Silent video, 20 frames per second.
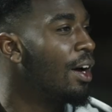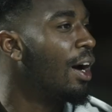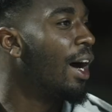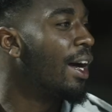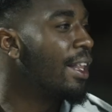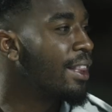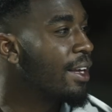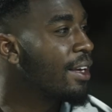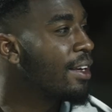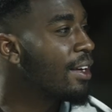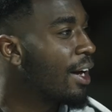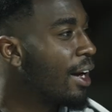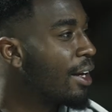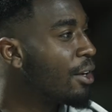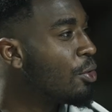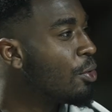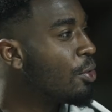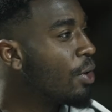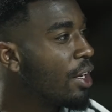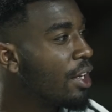I think I
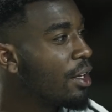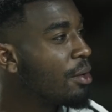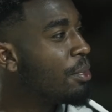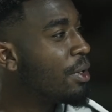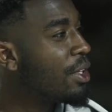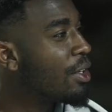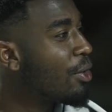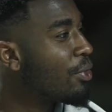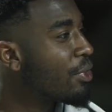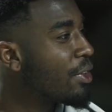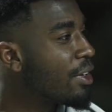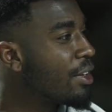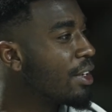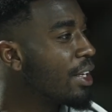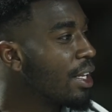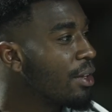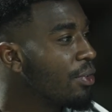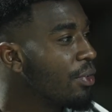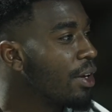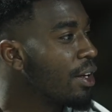know a little bit of the
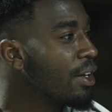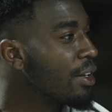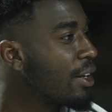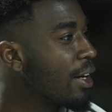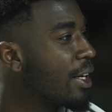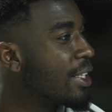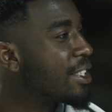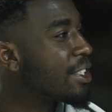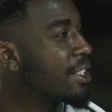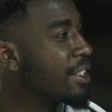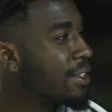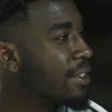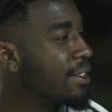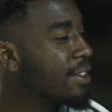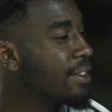Latvian culture.